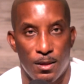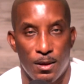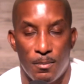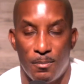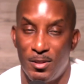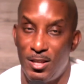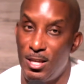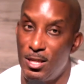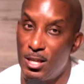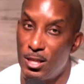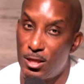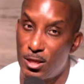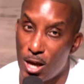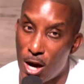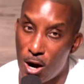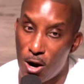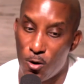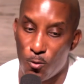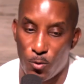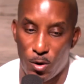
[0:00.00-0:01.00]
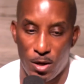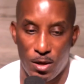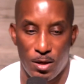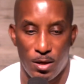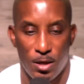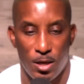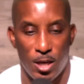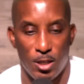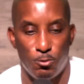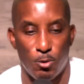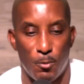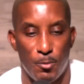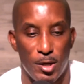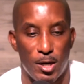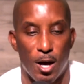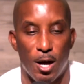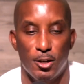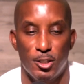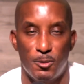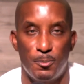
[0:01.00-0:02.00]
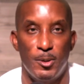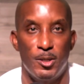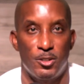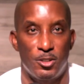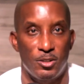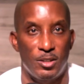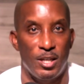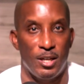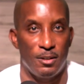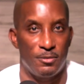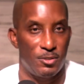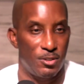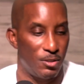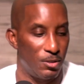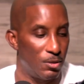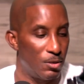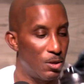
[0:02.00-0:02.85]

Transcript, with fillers: But then the third one is what we call spiritual gifts.